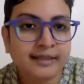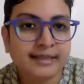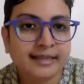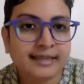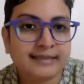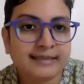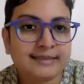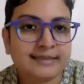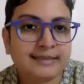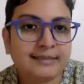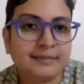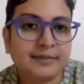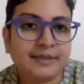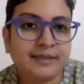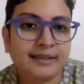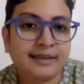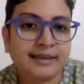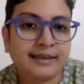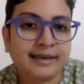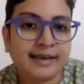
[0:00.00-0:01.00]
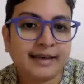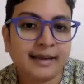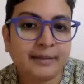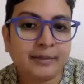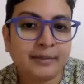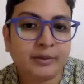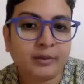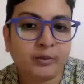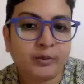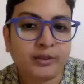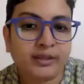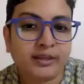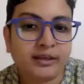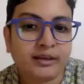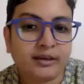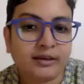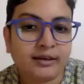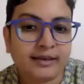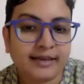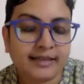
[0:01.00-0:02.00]
That's something that can happen with
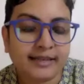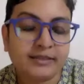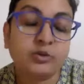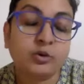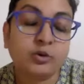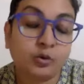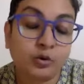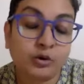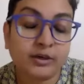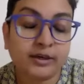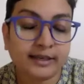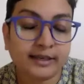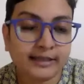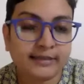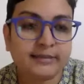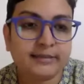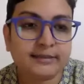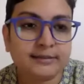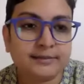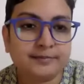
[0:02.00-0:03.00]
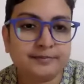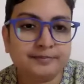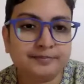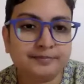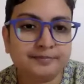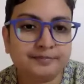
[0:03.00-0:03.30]
younger cats or older cats.